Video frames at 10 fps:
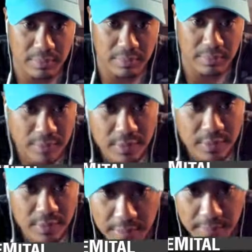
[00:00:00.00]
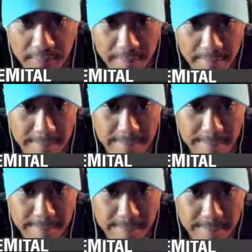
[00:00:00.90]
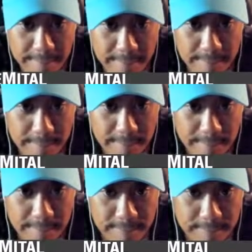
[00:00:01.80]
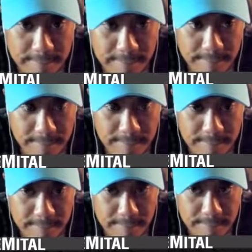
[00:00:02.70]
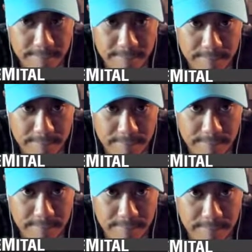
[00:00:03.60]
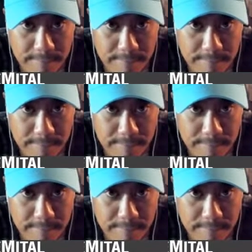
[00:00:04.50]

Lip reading: (not speaking)